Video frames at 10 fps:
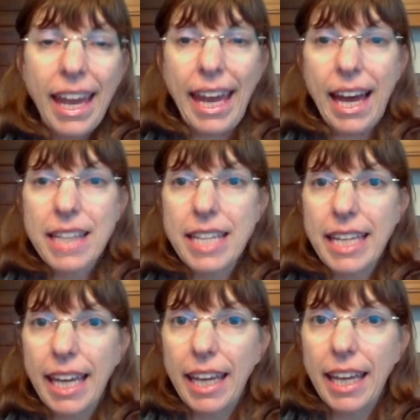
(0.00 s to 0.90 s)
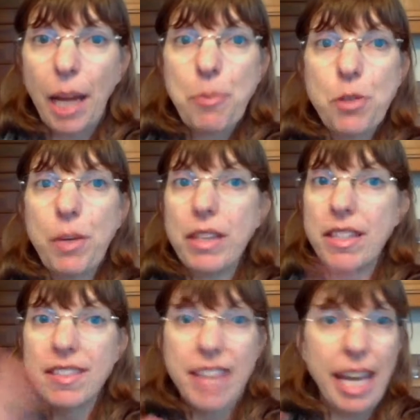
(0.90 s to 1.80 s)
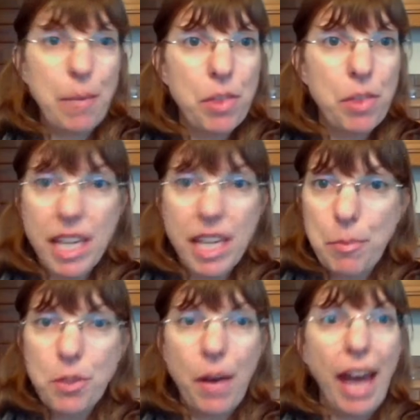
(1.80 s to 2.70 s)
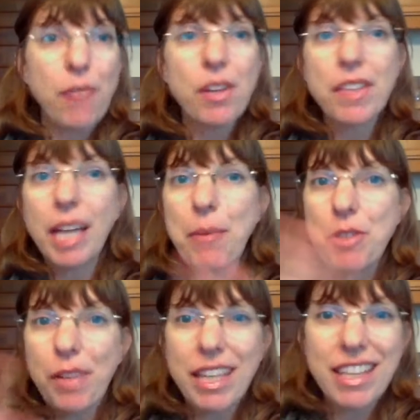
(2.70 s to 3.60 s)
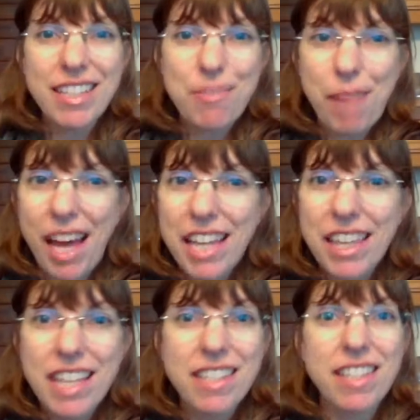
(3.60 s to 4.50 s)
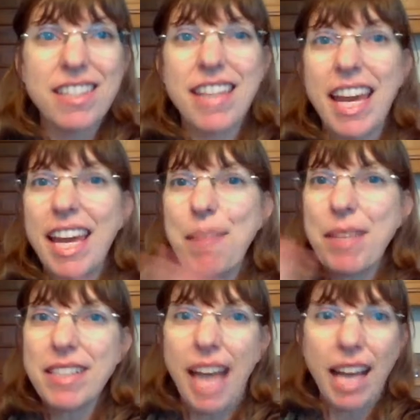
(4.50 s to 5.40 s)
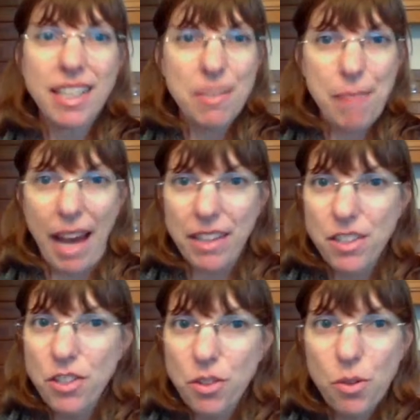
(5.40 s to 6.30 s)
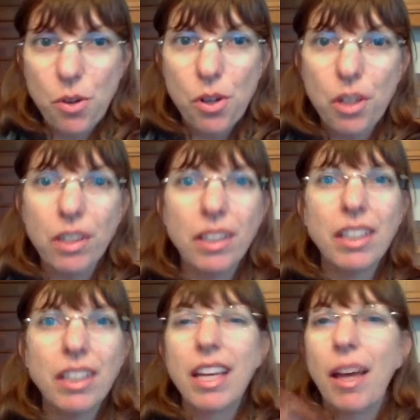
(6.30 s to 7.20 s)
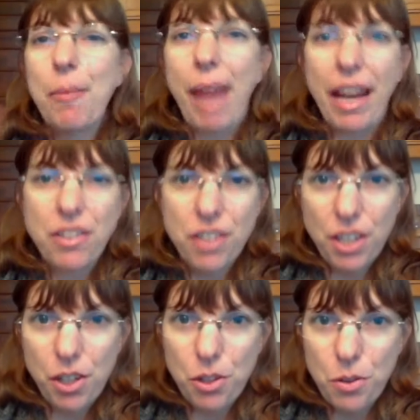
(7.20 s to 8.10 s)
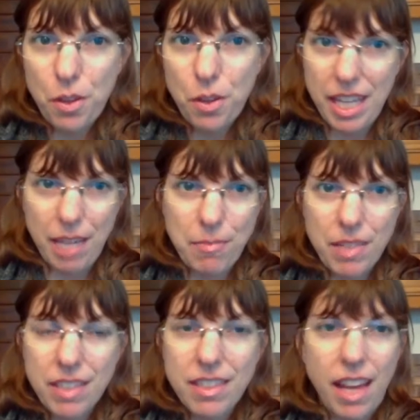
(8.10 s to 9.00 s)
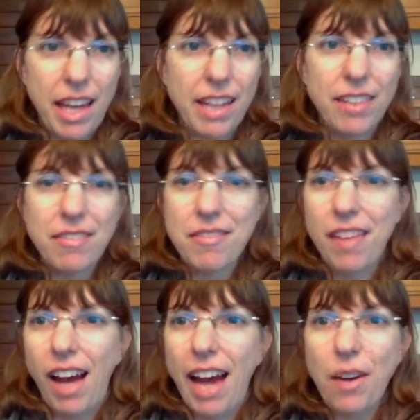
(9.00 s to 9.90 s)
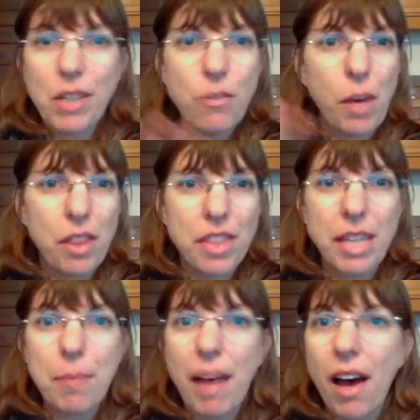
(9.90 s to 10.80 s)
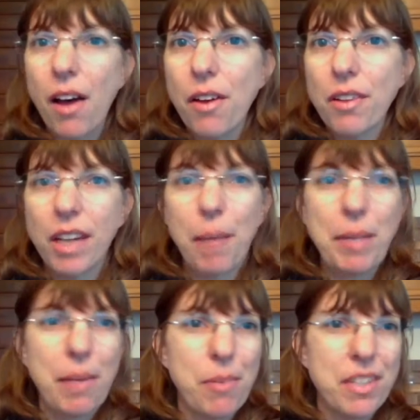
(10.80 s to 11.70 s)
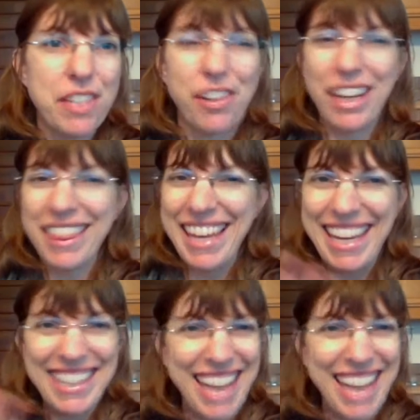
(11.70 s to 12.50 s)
And again, I'm doing the same theme. So everything I'm doing this month is the same exact back to school, back to you theme. It's like, I don't even want to think about coming up with different things.